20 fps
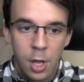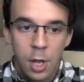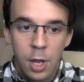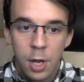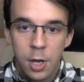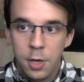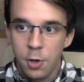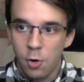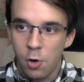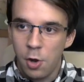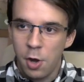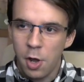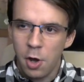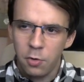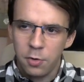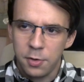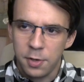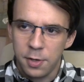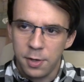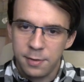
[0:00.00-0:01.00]
you'll
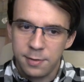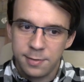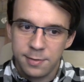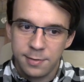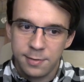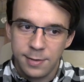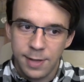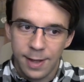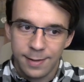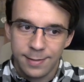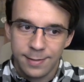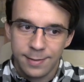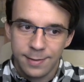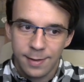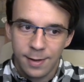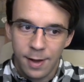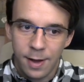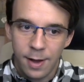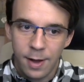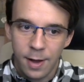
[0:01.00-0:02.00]
notice that
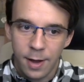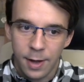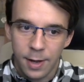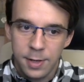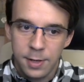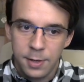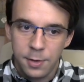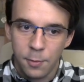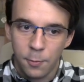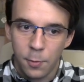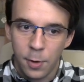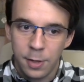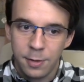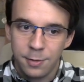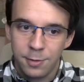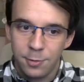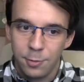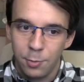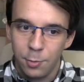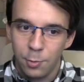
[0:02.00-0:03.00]
i
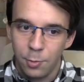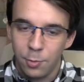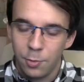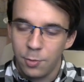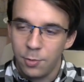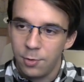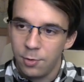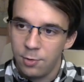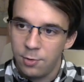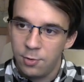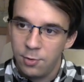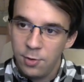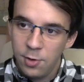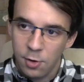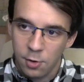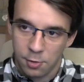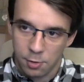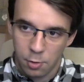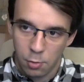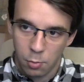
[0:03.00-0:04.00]
went to
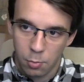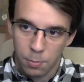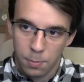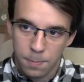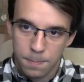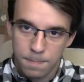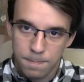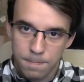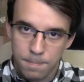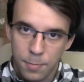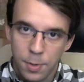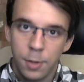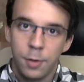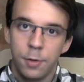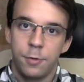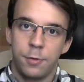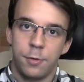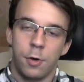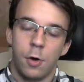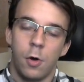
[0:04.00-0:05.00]
0.
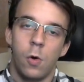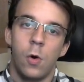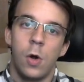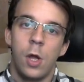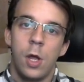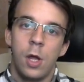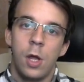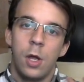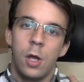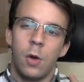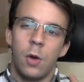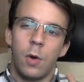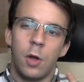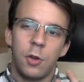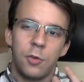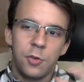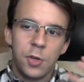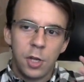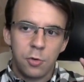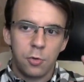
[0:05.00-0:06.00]
So
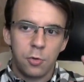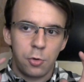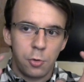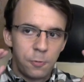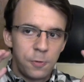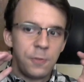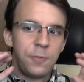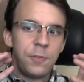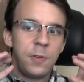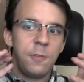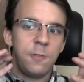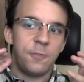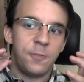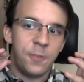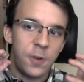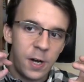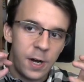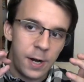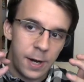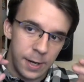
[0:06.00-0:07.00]
once you get to
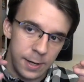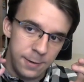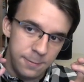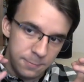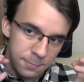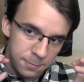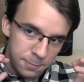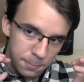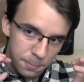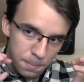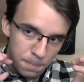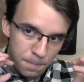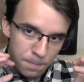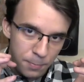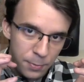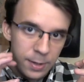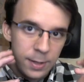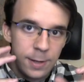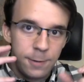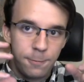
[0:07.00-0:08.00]
255,
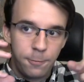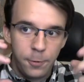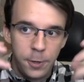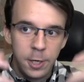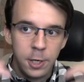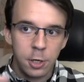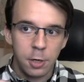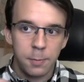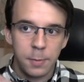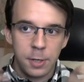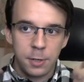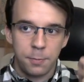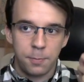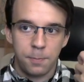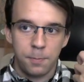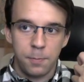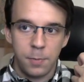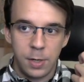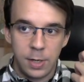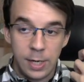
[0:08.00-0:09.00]
if we increment
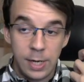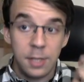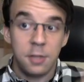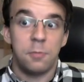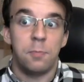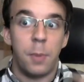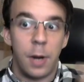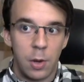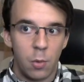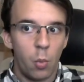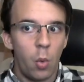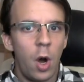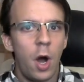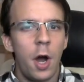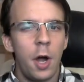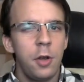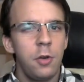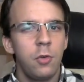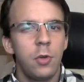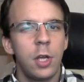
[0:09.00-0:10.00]
it by
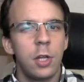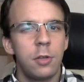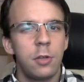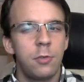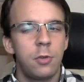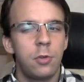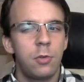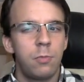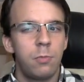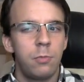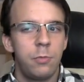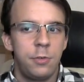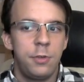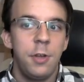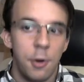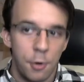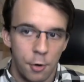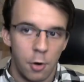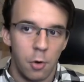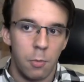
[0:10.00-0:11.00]
1, you get
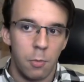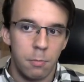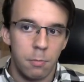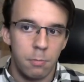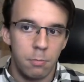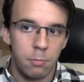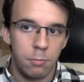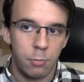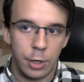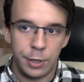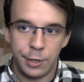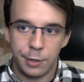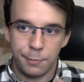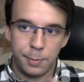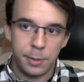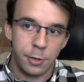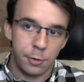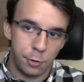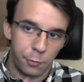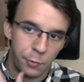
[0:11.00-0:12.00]
0. Right? That's
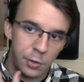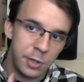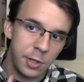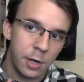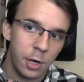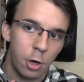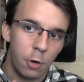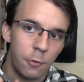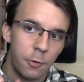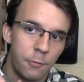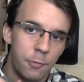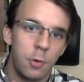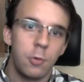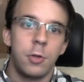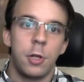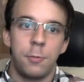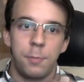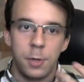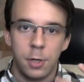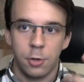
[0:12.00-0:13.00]
because of integer overflow,
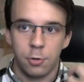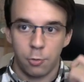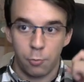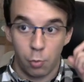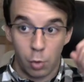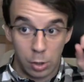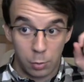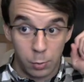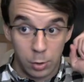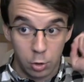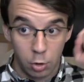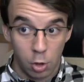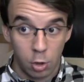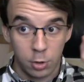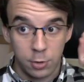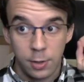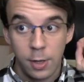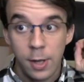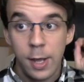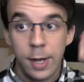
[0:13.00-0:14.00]
that's because of what we
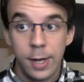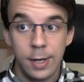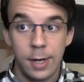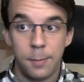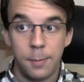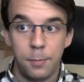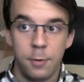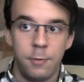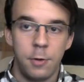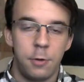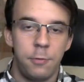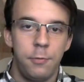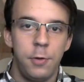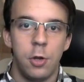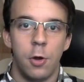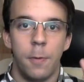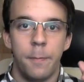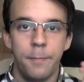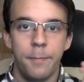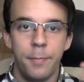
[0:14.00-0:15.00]
talked in a previous video.